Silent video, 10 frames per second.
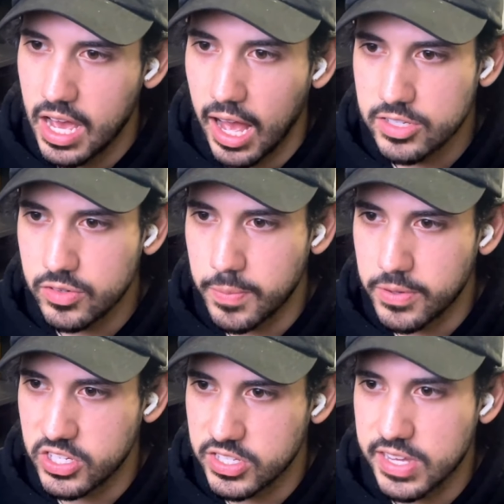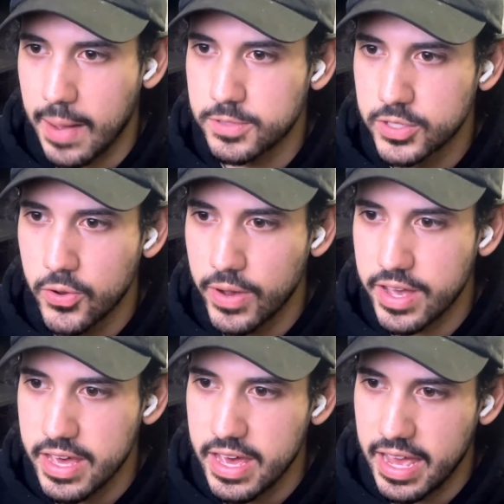So he puts a stop to
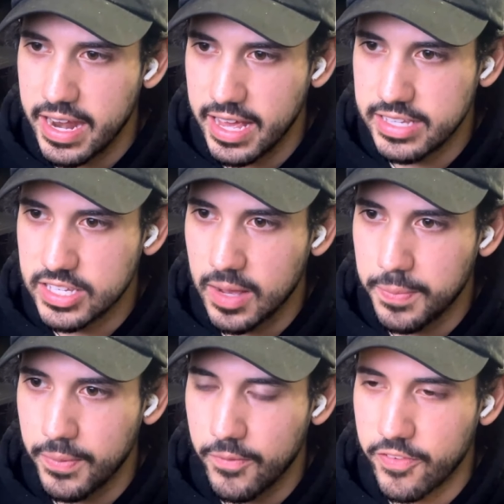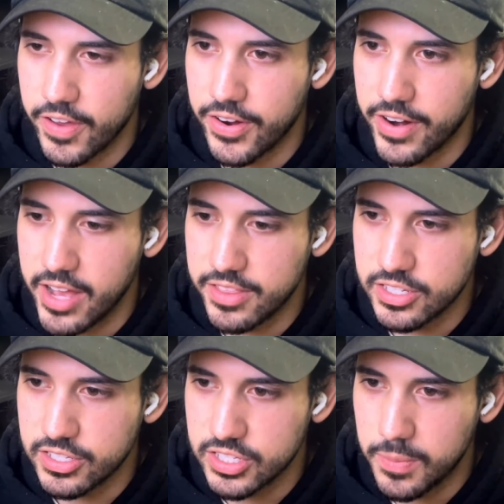it and ends up figuring out
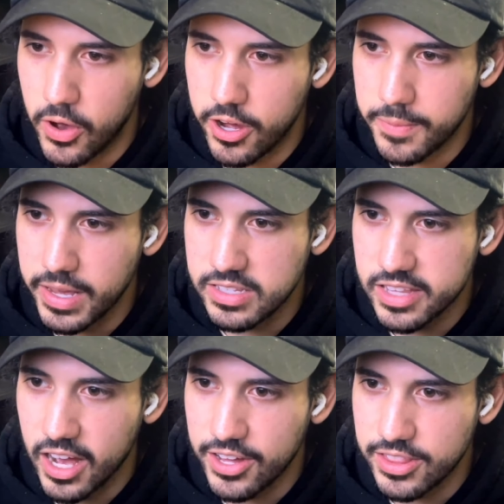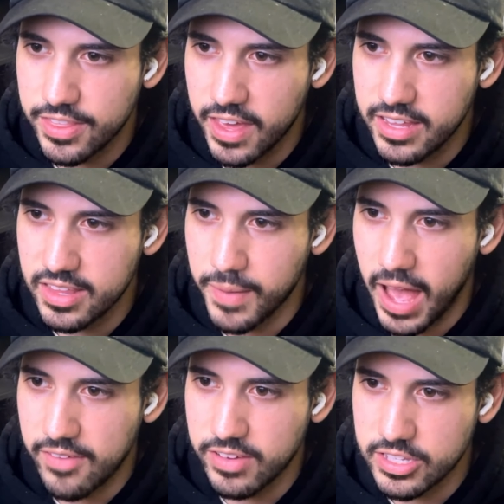this is some automated doll that they end up
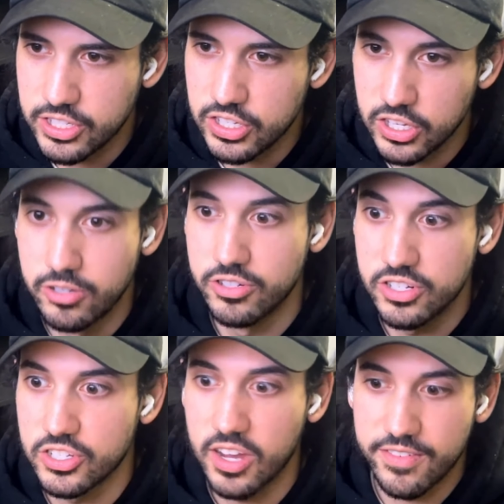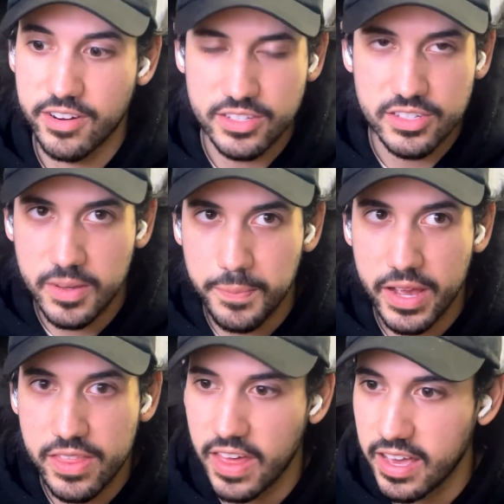having. This is a huge discovery. This is a
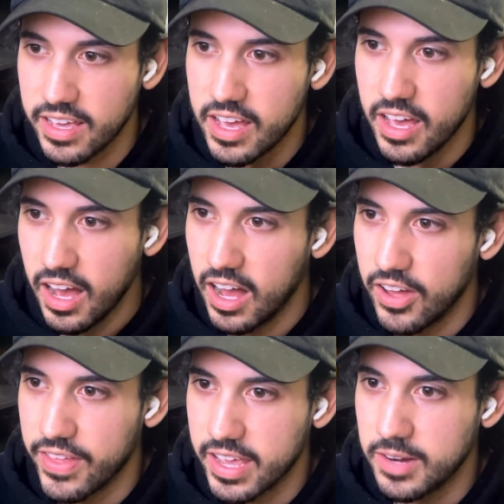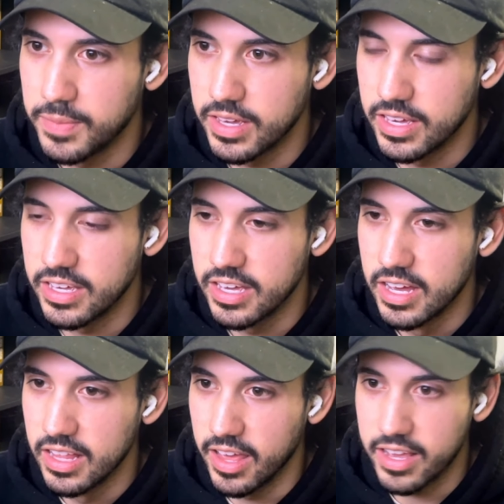big thing that can be
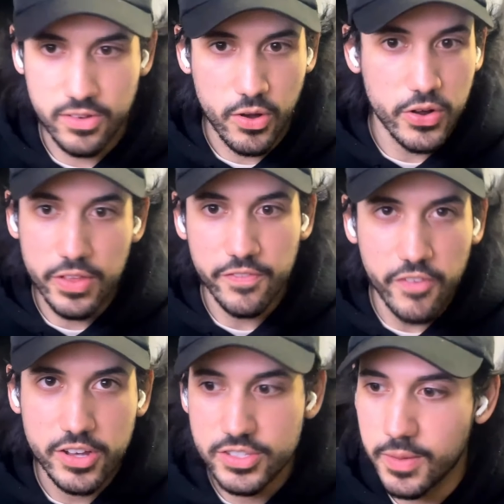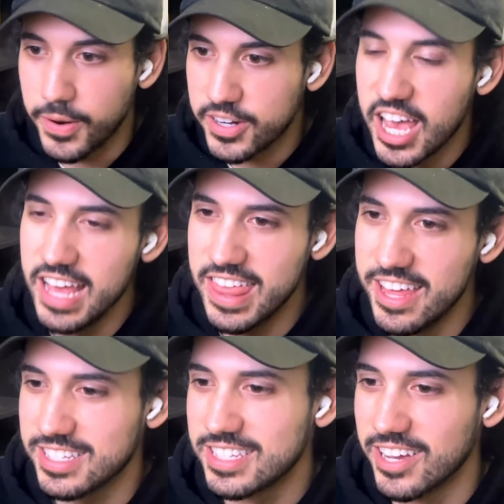like, who the fuck is the person
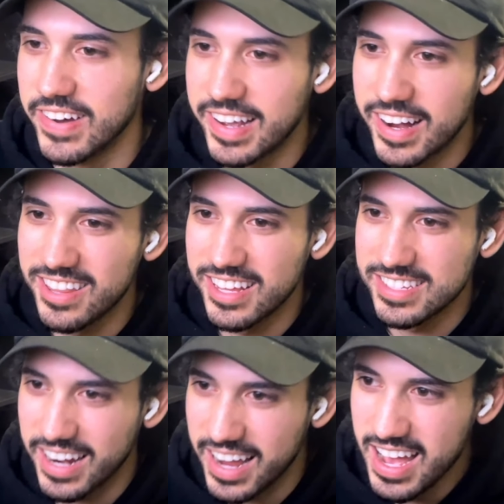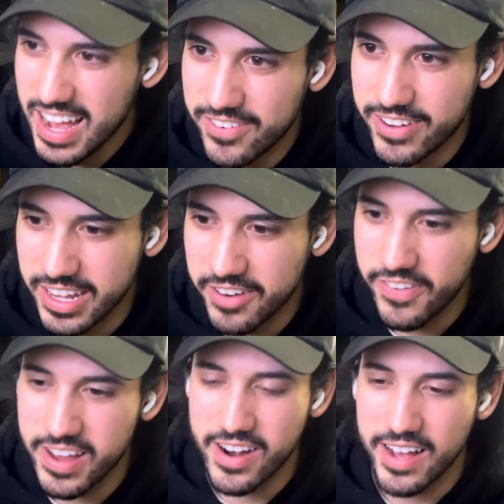that's doing all this, right? And we need to
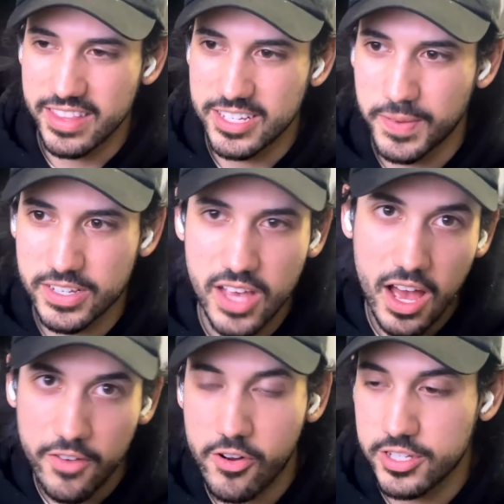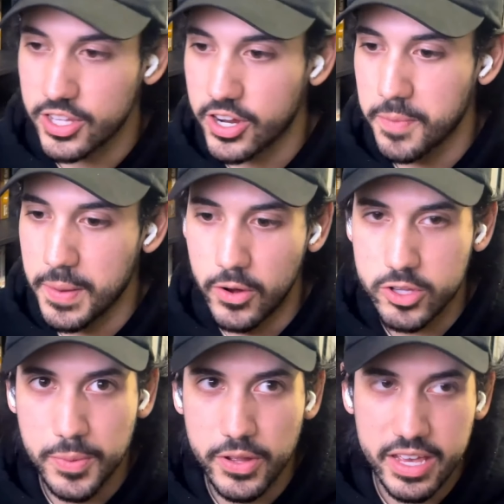figure out this, because of course there could be
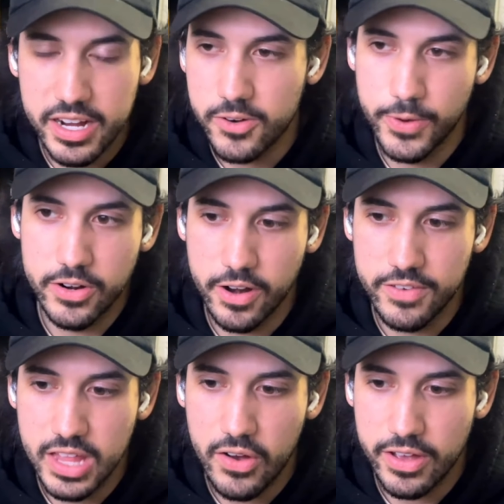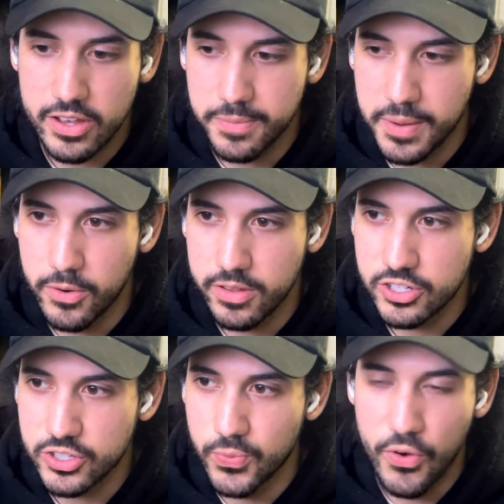multiple here. We don't even know. It could be more
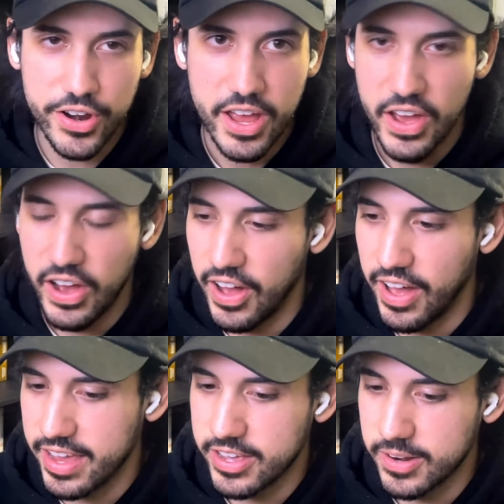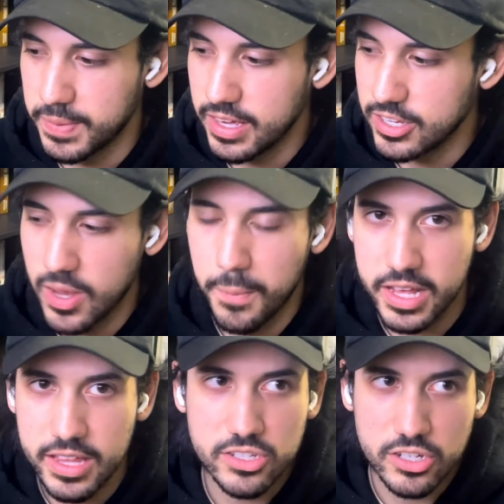than just one. It could be
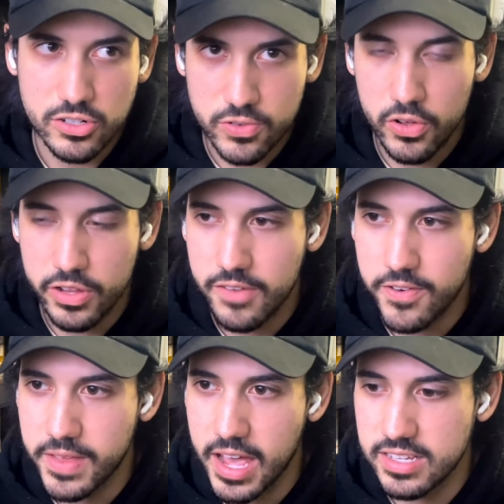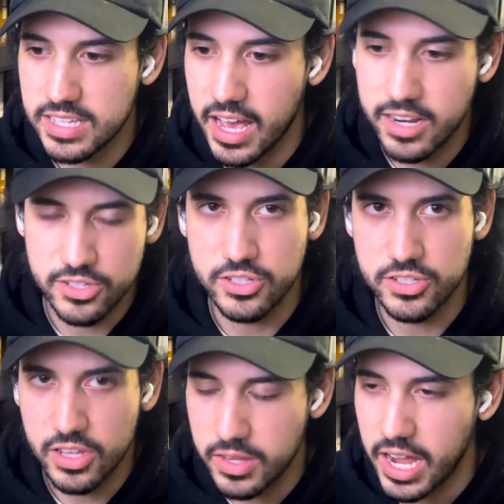somebody that's controlling it from the outside. It's
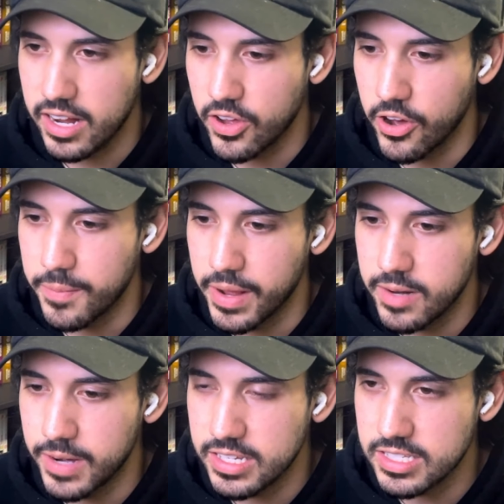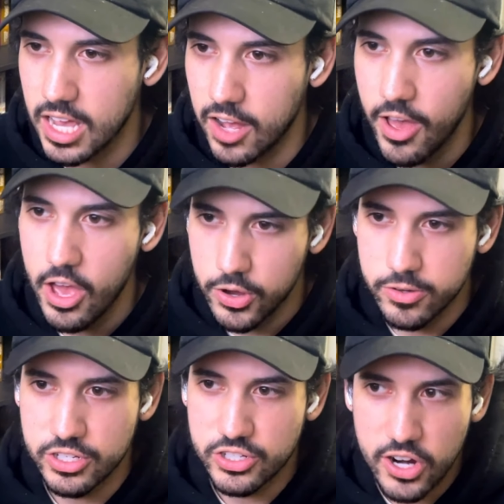just entirely automated by itself.
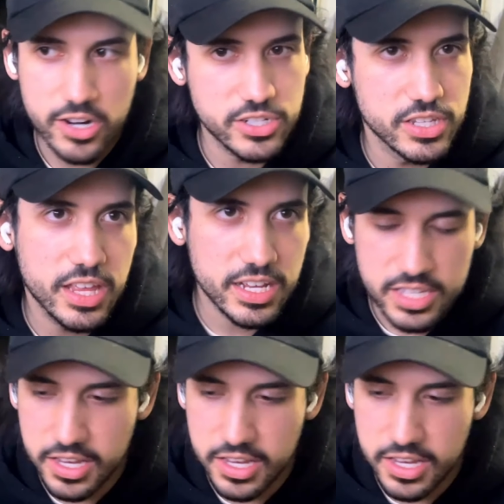Who's in charge of this?